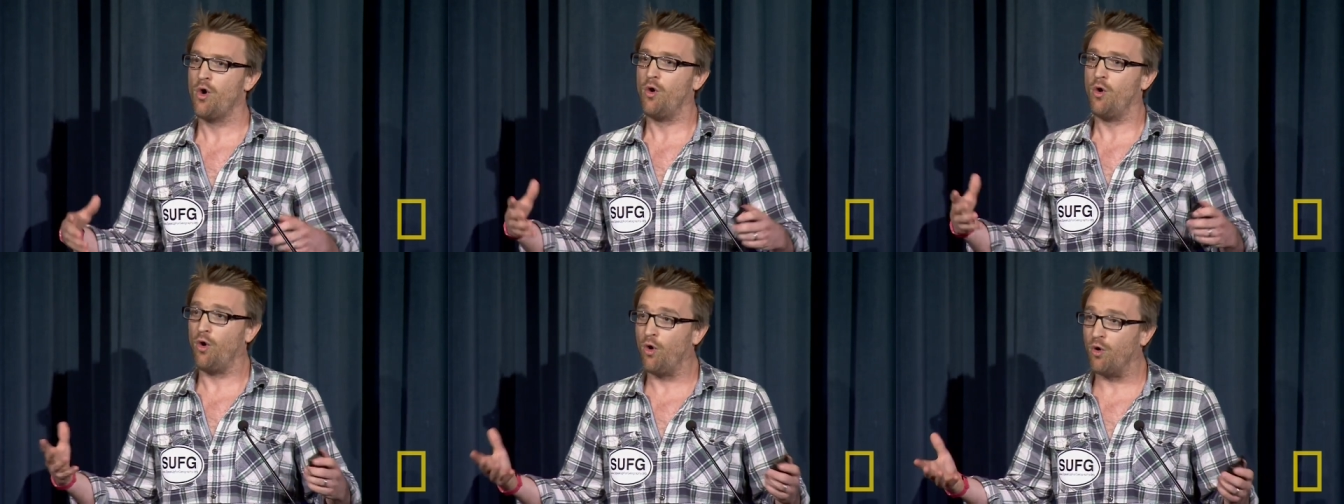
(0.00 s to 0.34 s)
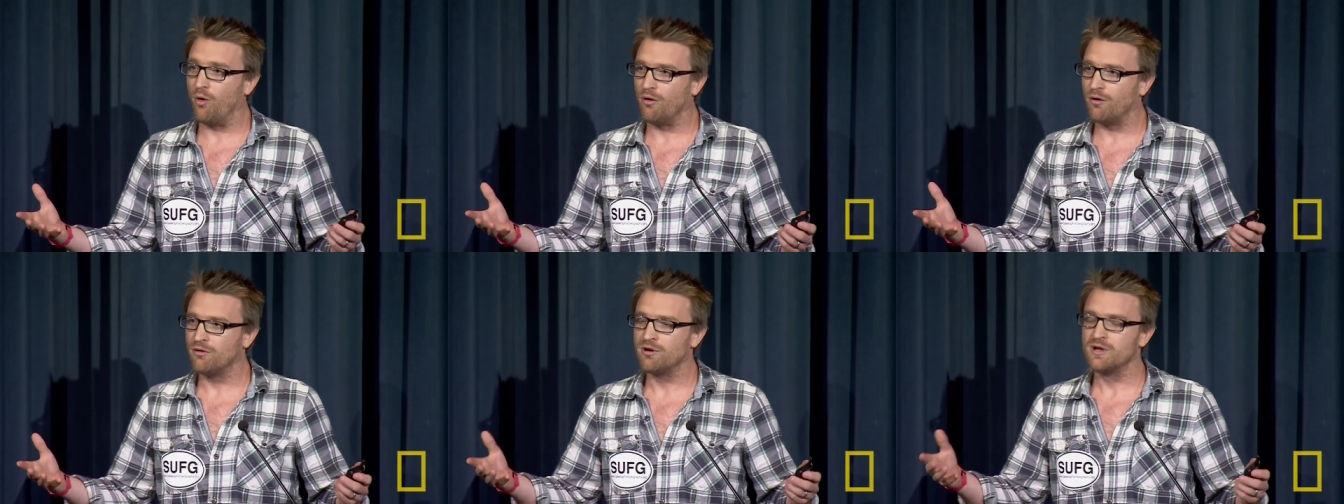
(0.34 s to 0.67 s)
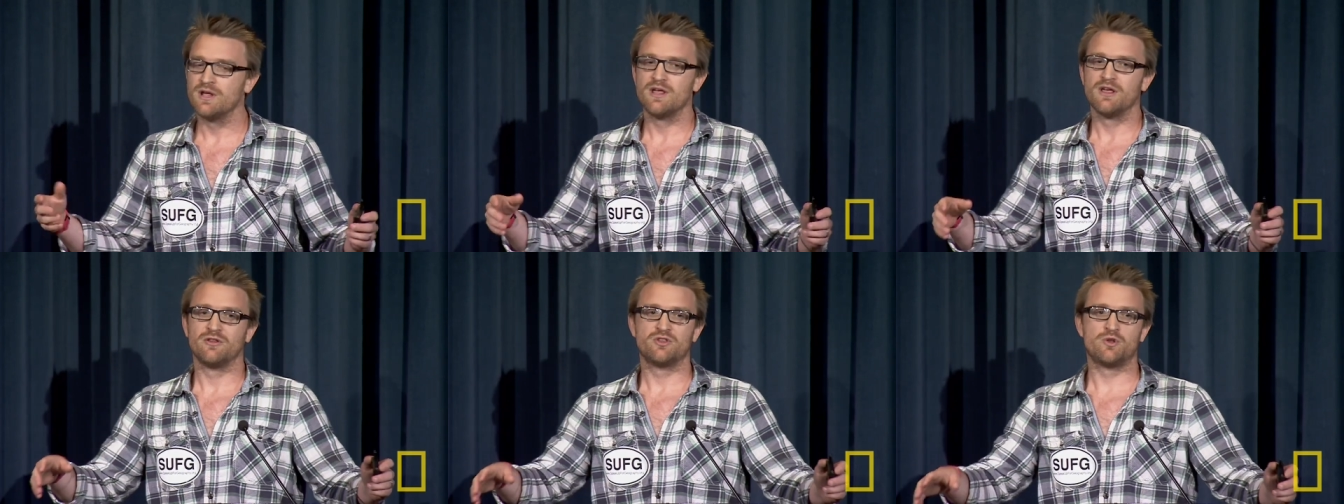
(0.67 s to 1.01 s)
Or
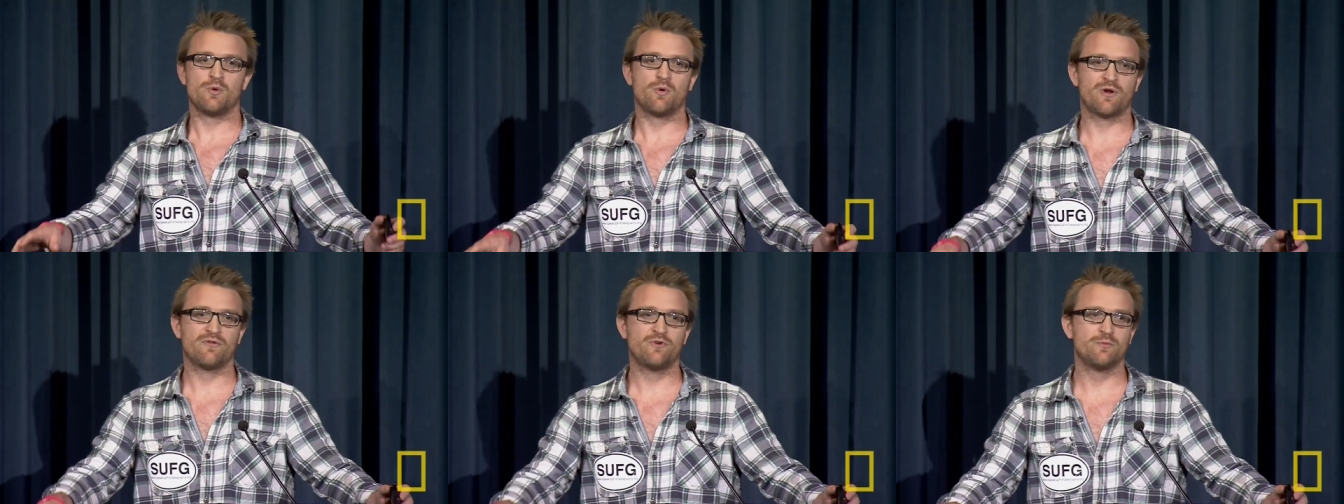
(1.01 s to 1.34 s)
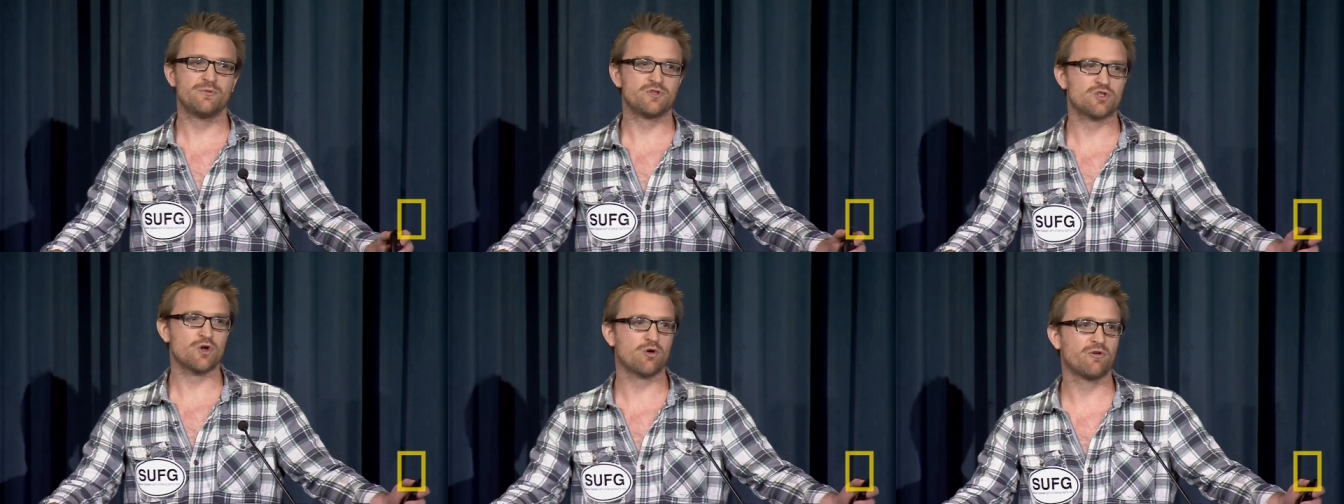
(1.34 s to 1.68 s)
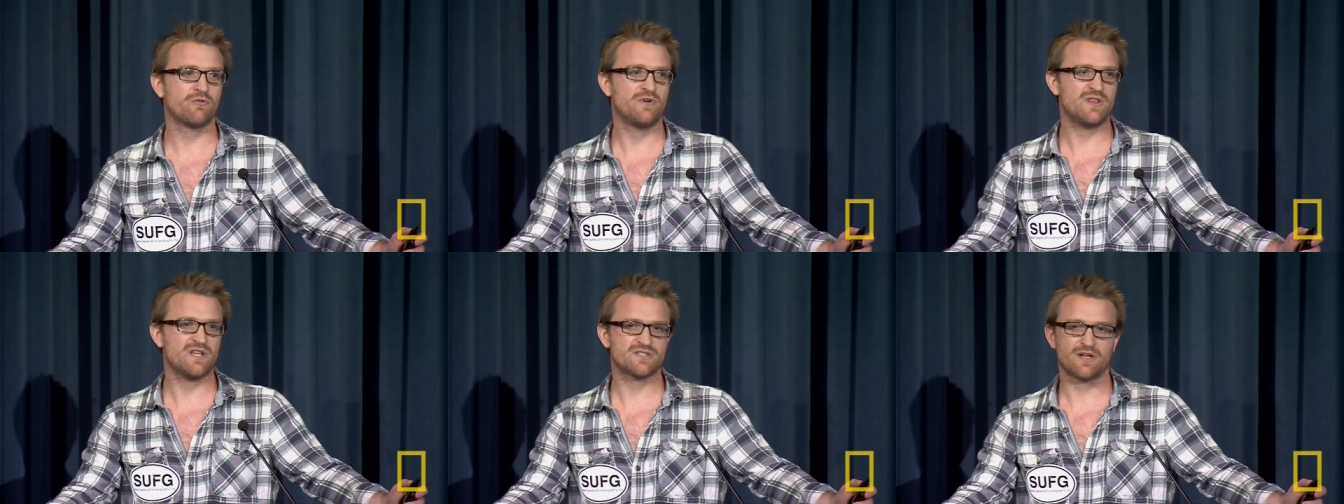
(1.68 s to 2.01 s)
do we want to form a
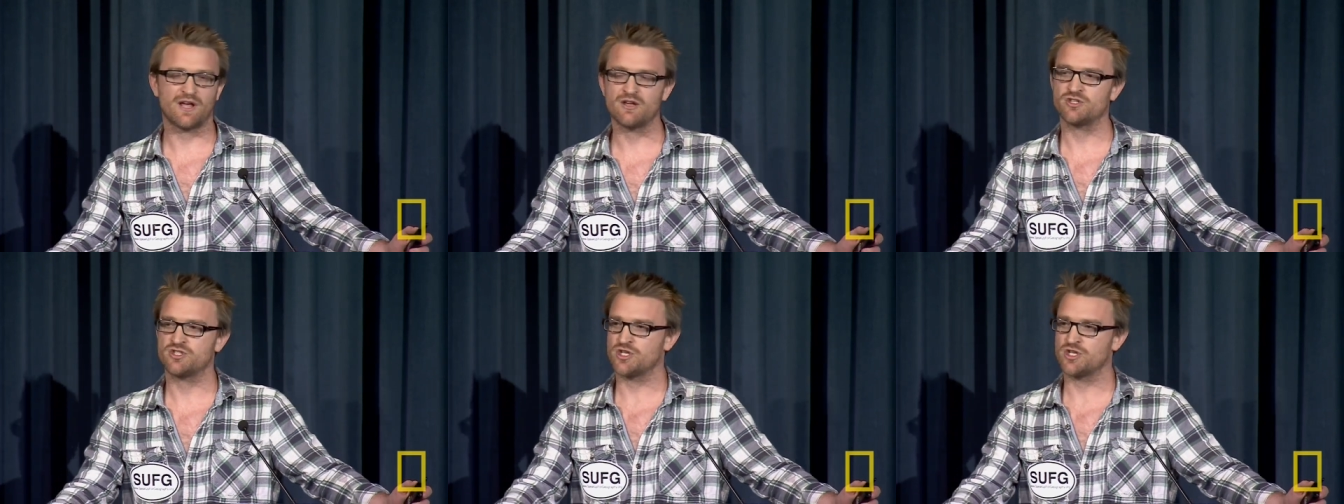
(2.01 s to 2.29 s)
geography that's like,